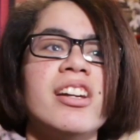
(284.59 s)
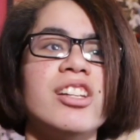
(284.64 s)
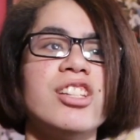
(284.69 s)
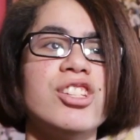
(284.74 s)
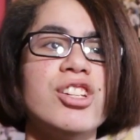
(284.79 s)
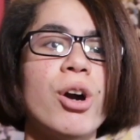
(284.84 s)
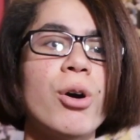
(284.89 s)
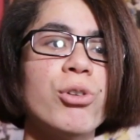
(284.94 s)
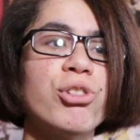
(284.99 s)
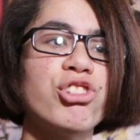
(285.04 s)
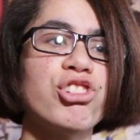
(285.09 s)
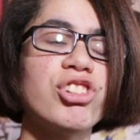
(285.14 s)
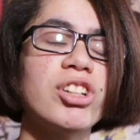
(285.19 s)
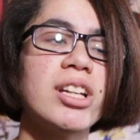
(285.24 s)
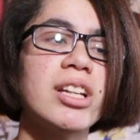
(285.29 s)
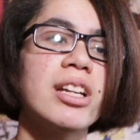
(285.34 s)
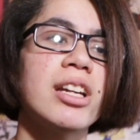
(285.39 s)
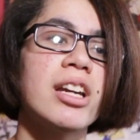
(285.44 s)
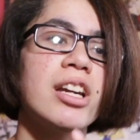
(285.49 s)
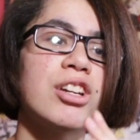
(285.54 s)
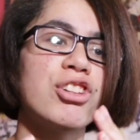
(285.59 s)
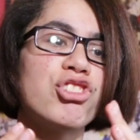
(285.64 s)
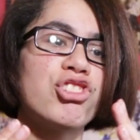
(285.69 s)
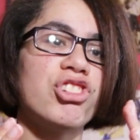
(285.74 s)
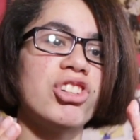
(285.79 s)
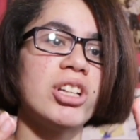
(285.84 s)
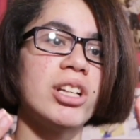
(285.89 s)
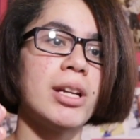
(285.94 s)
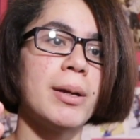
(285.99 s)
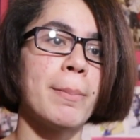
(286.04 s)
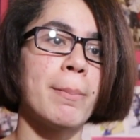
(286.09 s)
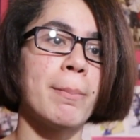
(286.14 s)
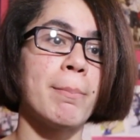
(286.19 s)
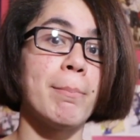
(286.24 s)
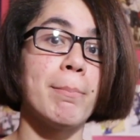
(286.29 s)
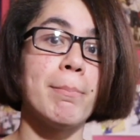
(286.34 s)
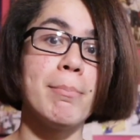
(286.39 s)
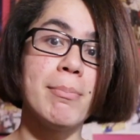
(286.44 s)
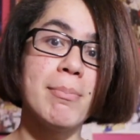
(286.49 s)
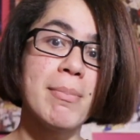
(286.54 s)
Yoshi, she
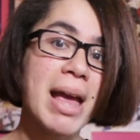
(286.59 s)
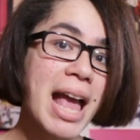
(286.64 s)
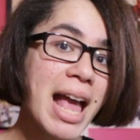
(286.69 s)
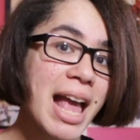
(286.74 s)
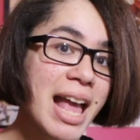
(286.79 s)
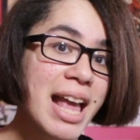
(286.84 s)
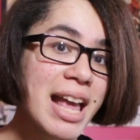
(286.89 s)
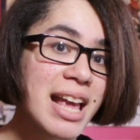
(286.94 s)
may